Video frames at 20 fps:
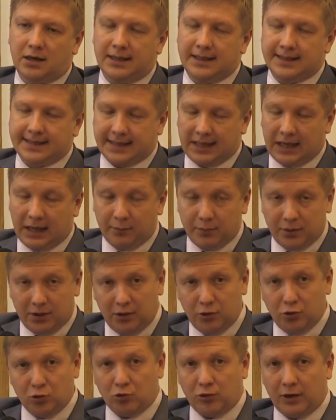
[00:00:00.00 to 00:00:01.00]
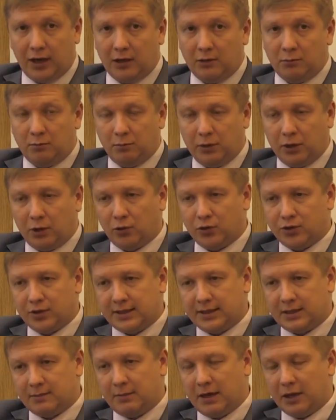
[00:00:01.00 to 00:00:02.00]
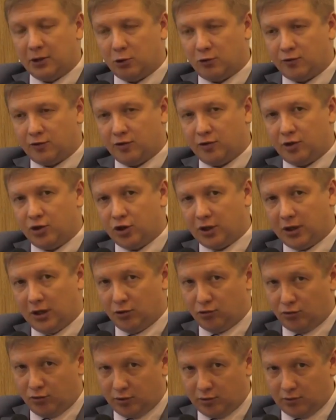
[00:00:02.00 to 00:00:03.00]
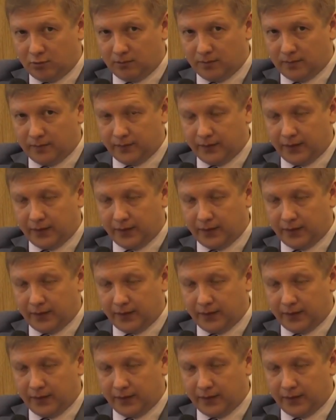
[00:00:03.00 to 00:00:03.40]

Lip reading: is kept in Ukraine, because it's a matter of strategic interest.